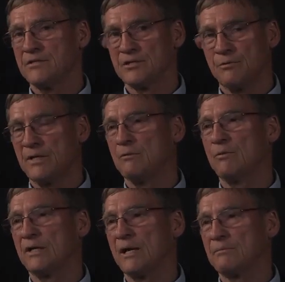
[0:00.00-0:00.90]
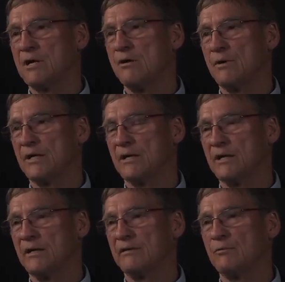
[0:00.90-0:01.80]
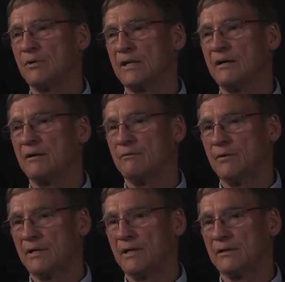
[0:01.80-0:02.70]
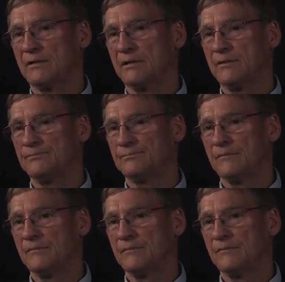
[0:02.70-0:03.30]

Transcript: so we we kept going, and then we got we got um,